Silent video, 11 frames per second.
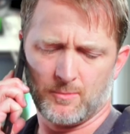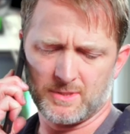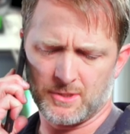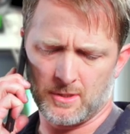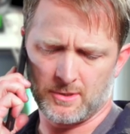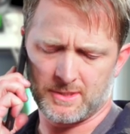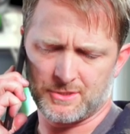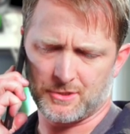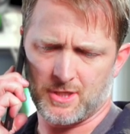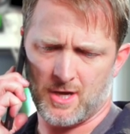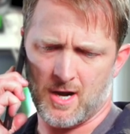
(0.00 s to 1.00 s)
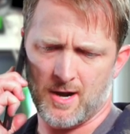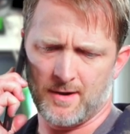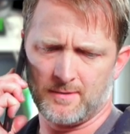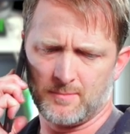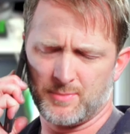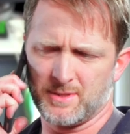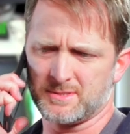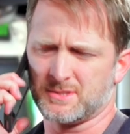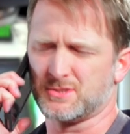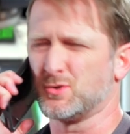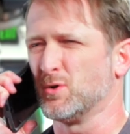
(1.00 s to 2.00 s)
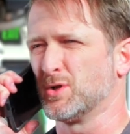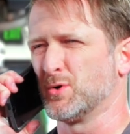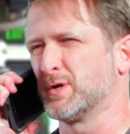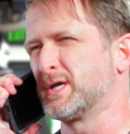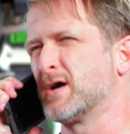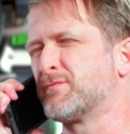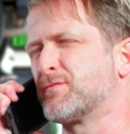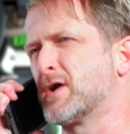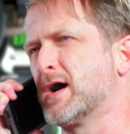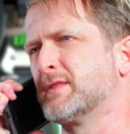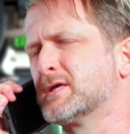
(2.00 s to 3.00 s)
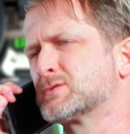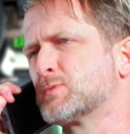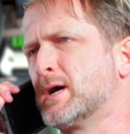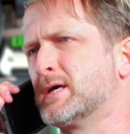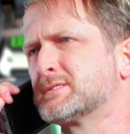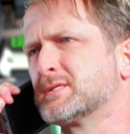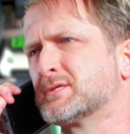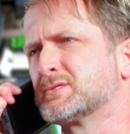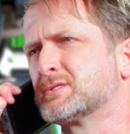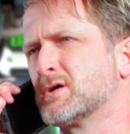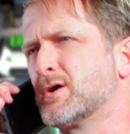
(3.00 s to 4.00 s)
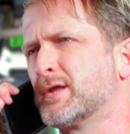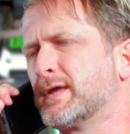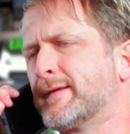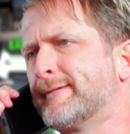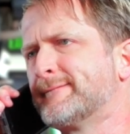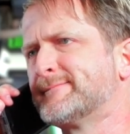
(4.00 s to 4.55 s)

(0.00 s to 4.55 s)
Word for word: We took a look at your car. Here's the solenoid got fried, and that's why it's not starting.